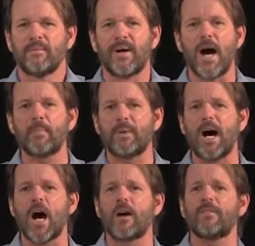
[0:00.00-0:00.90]

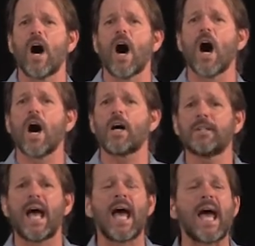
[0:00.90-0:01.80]
Above all
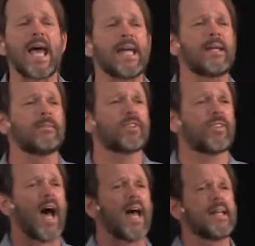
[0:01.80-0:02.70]
names,
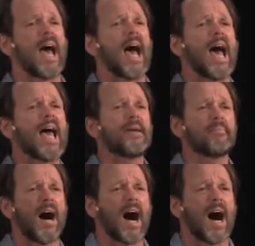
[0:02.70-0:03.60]
the name
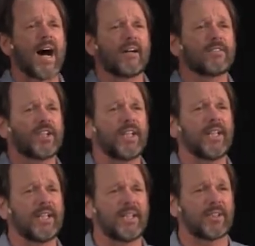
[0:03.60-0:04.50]
of
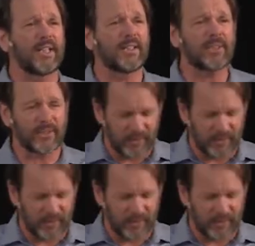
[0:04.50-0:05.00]
Jesus.